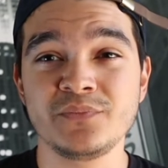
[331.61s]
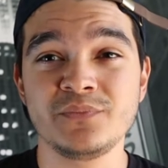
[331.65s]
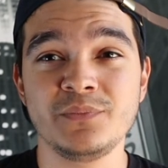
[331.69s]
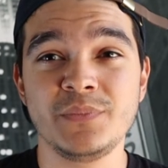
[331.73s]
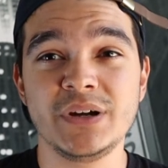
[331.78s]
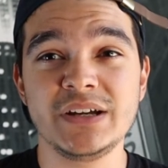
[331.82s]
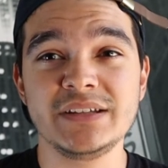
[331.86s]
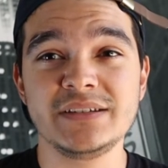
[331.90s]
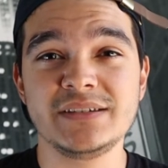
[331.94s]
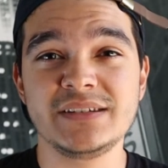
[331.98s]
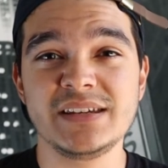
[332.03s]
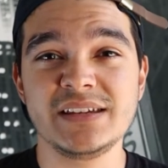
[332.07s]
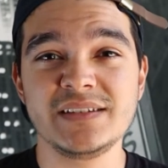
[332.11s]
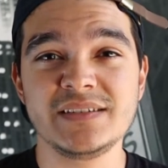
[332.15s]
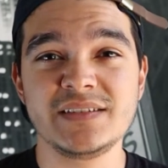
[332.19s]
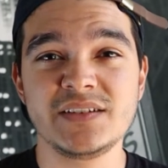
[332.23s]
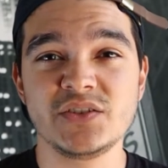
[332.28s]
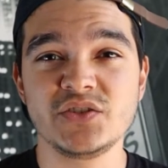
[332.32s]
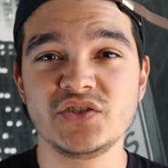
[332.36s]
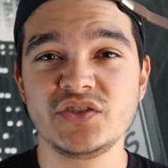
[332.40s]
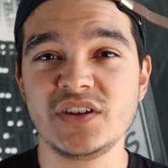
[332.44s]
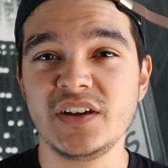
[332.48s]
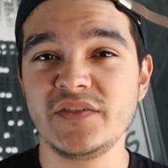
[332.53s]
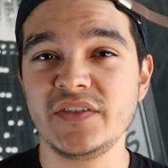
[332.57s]
But since
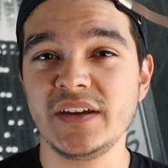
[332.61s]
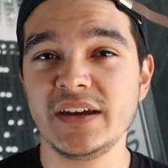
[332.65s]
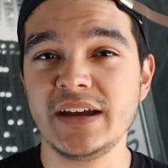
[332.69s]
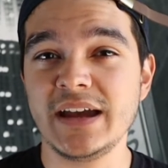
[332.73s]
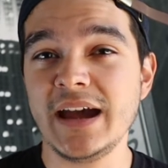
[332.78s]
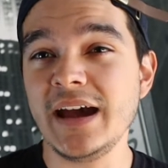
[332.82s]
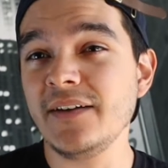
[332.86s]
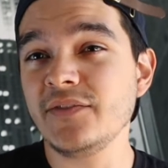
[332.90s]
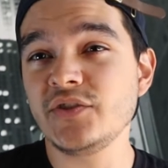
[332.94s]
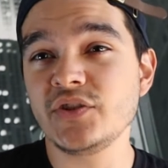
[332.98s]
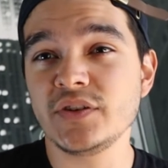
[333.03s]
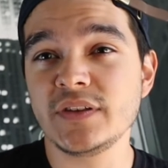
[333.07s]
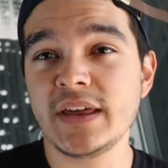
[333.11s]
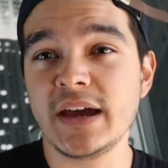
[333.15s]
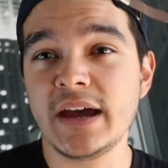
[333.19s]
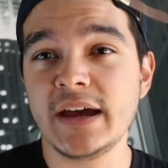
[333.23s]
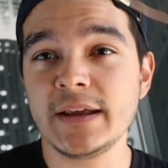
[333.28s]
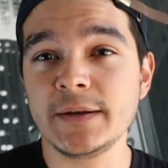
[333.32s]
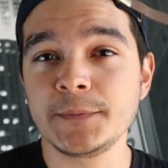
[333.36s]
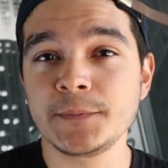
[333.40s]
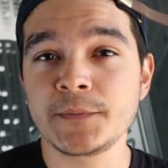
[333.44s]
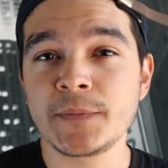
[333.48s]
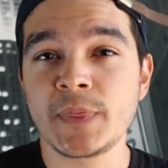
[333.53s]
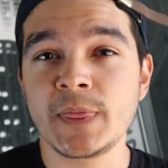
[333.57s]
there's nothing after
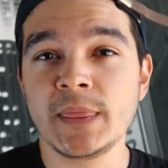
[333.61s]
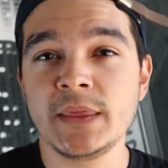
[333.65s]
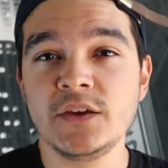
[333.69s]
that,